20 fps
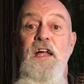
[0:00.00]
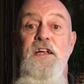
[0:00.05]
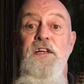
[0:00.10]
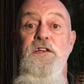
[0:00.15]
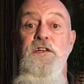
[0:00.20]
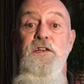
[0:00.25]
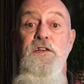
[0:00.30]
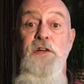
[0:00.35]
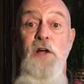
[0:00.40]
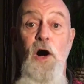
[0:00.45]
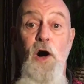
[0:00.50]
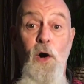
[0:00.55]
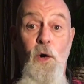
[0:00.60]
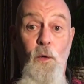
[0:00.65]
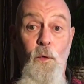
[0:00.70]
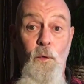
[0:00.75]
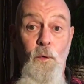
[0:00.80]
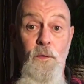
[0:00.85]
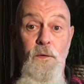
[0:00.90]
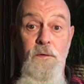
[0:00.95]

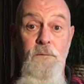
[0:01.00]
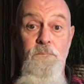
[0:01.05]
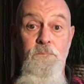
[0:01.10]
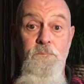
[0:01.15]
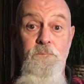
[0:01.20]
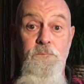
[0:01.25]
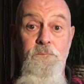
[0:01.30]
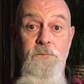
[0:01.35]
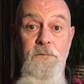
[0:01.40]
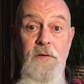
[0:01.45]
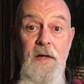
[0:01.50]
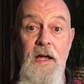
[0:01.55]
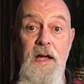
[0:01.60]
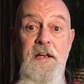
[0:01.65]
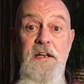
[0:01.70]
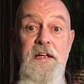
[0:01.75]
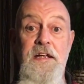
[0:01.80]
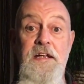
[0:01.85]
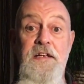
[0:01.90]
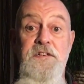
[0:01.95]
no,
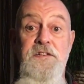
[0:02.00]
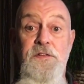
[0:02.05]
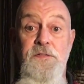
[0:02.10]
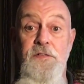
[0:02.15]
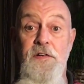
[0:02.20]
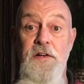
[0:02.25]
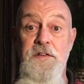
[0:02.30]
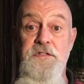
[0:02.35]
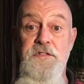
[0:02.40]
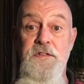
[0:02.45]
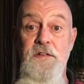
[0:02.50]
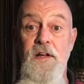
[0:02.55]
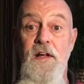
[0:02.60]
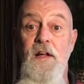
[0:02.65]
and each of us